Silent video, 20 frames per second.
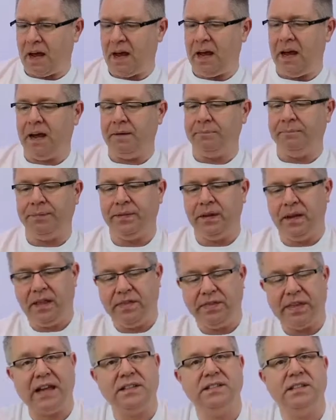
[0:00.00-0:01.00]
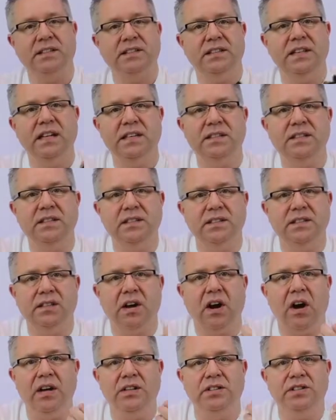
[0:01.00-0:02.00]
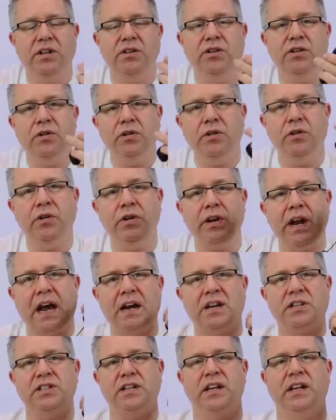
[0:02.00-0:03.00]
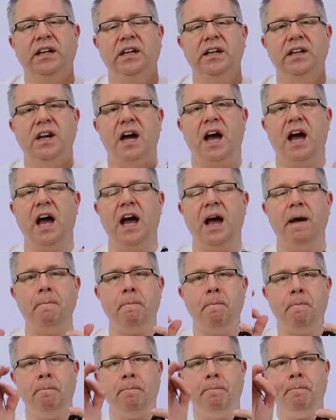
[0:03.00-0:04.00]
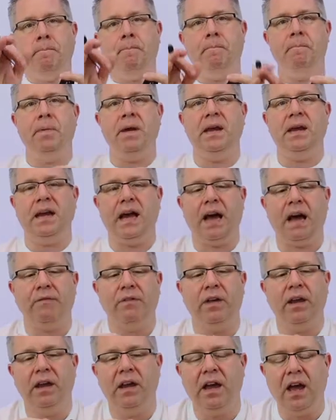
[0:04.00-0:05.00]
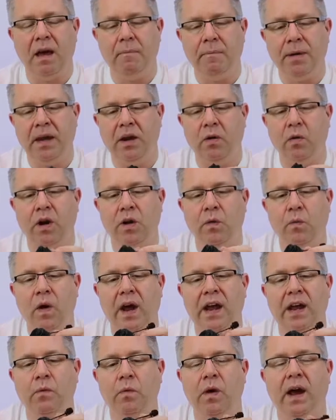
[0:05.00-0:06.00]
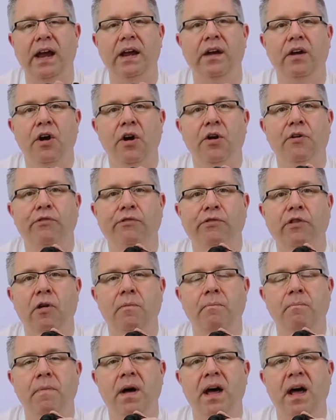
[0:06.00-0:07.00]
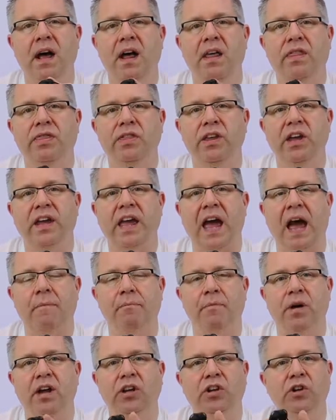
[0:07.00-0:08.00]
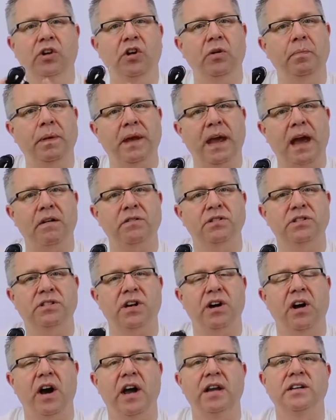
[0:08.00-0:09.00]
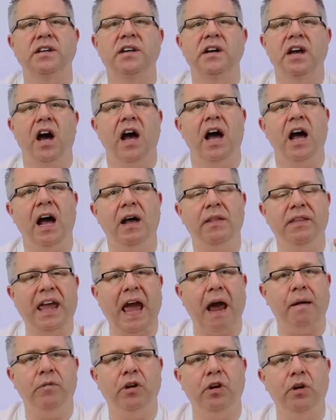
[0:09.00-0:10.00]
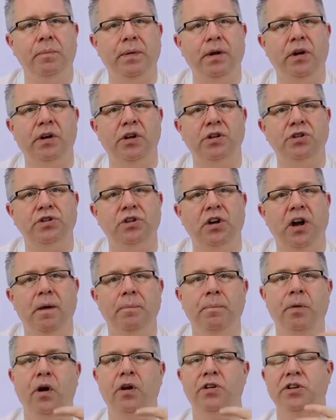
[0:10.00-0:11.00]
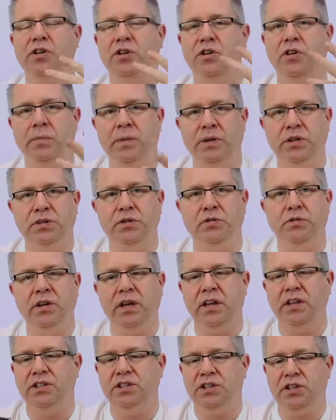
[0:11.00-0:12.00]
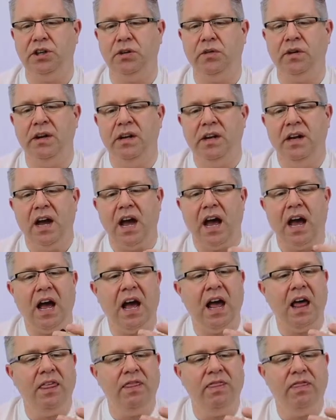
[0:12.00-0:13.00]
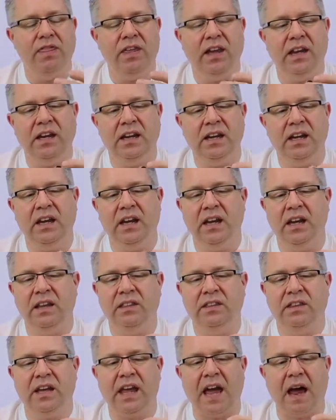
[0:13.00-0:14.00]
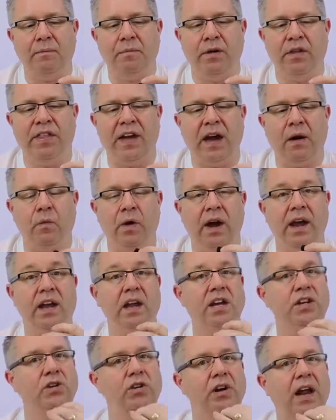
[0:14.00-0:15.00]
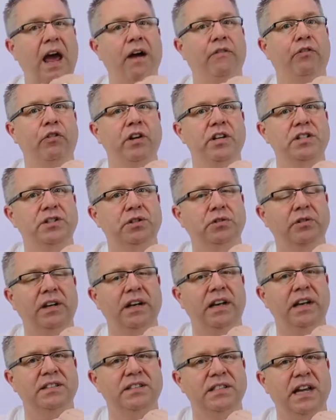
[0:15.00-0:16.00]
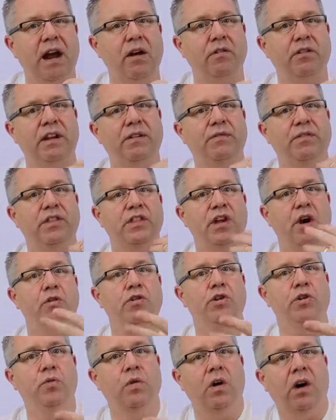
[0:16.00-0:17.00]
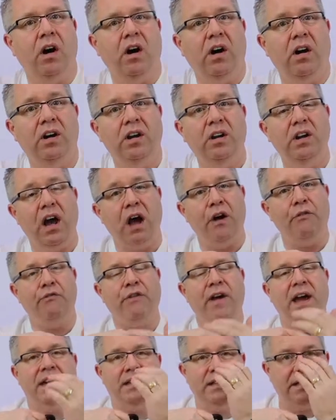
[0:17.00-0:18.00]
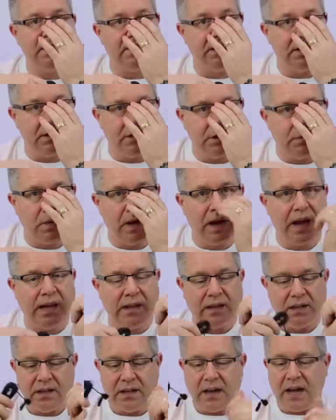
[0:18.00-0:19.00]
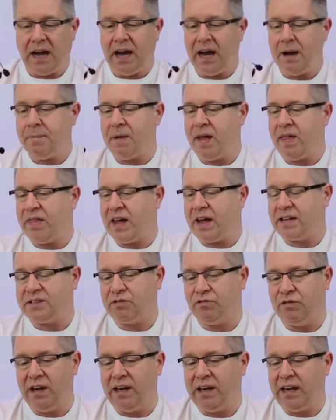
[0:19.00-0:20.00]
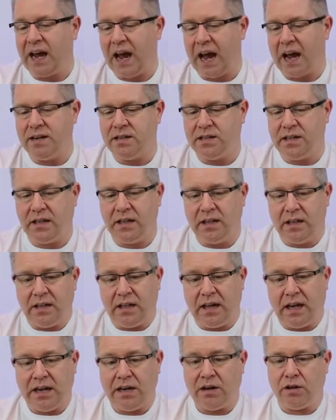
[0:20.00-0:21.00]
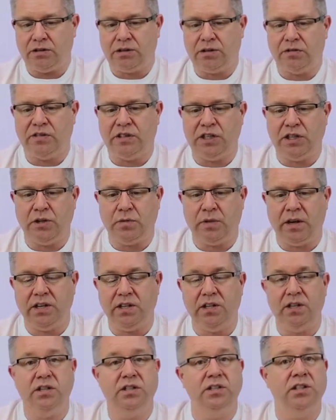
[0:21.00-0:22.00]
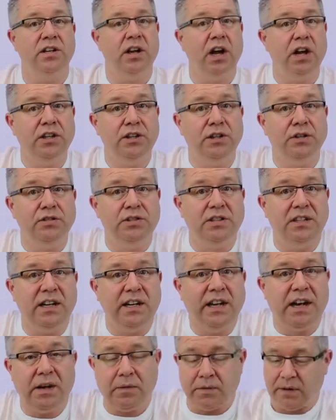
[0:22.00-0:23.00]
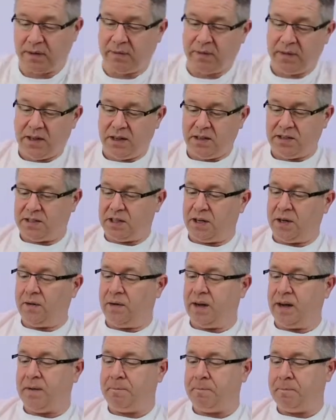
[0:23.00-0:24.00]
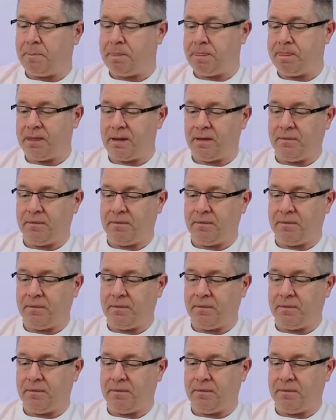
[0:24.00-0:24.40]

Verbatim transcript: um, that's a decent size, so you could actually um, be having uh, be quite a way away from uh, your camera. You could be outside, uh, the camera could be on a tripod and you could be talking to uh, the, uh, the camera that way, and you'll have crystal clear sound even though you are a fair distance away. Um, that's really handy in lots of situations that I'd use it in anyway. So, um,